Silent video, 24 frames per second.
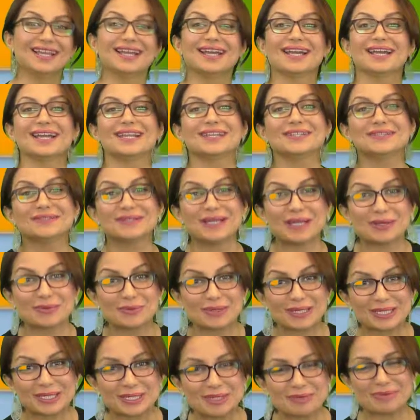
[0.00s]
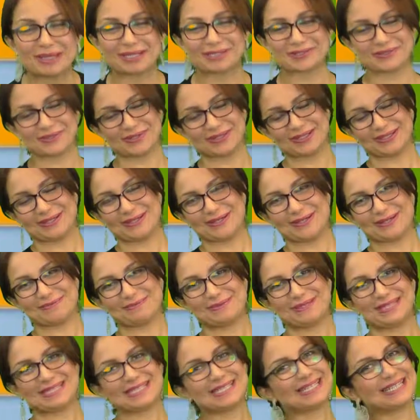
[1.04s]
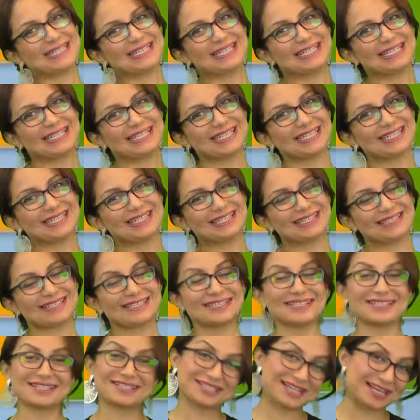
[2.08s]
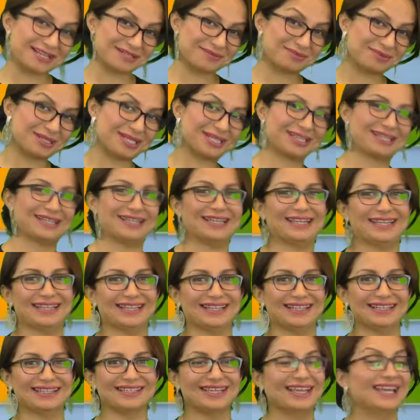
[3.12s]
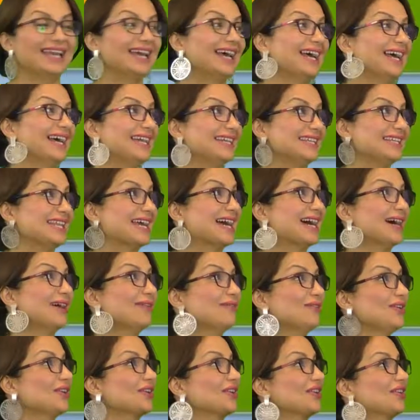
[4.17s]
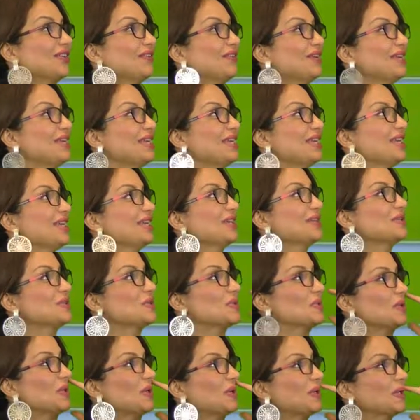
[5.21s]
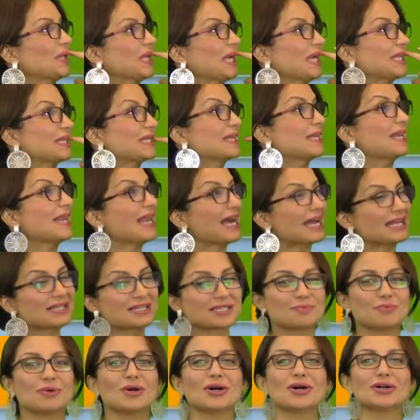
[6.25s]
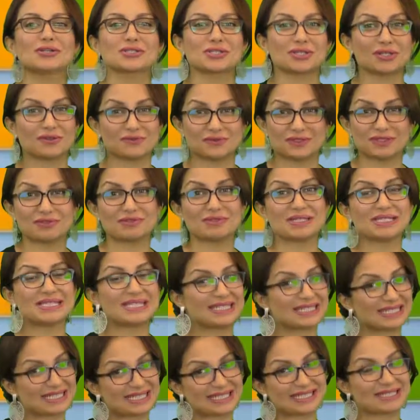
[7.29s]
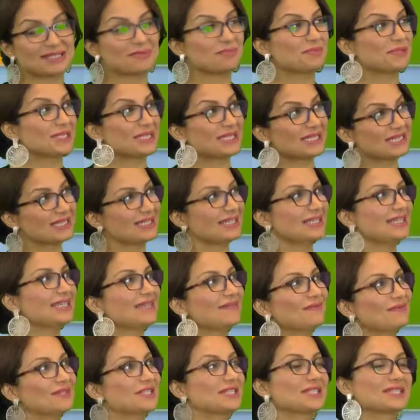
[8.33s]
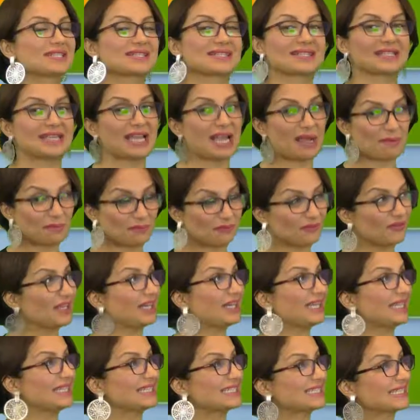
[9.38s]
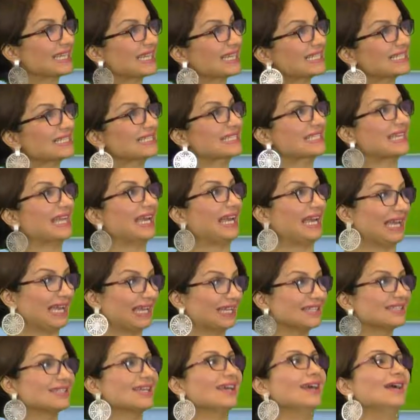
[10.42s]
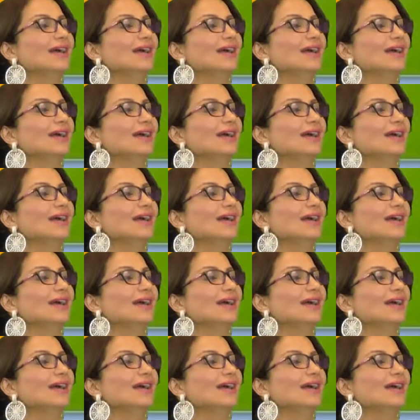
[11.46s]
Hello and welcome back to Online P T E. This is Jasmine again, and now we are going to look at the last part of the reading test in P T E, which is a gap filling test, and